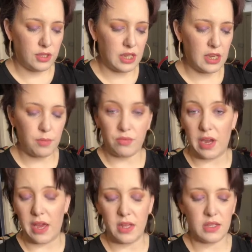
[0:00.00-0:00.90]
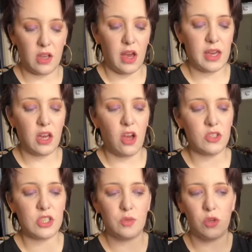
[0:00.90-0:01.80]
deep red. I
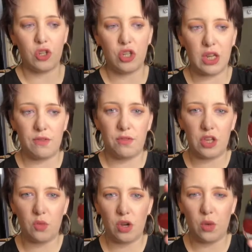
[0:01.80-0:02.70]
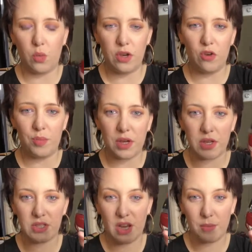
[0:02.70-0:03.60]
can't swatch it for you on a wheel
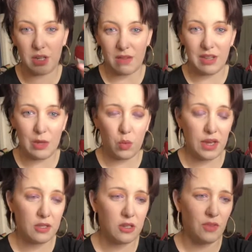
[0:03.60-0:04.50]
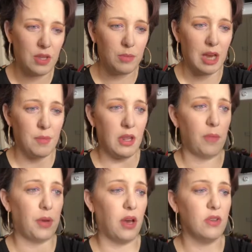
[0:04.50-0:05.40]
because I'm currently waiting on them coming in
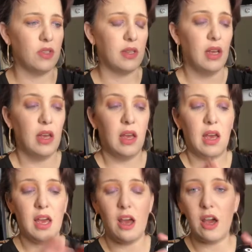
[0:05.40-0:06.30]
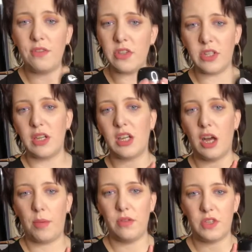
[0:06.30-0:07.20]
the post. I've used it a
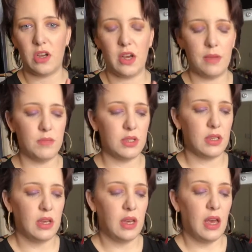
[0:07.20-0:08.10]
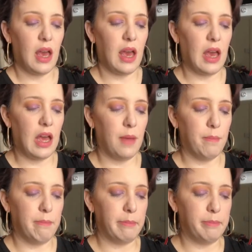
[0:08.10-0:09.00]
couple of times,
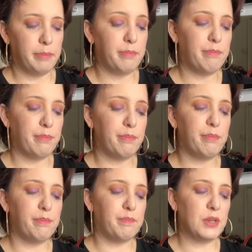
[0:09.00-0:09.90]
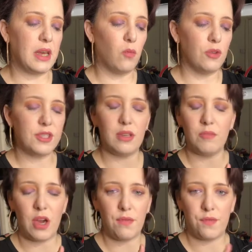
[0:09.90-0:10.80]
but it
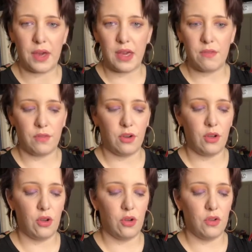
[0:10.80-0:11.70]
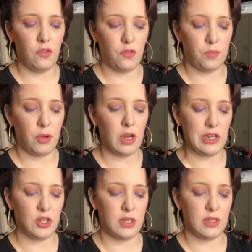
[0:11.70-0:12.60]
wasn't my favourite of
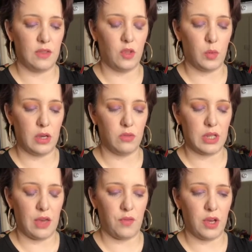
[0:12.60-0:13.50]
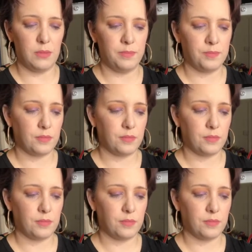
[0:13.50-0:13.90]
polishes in the world ever.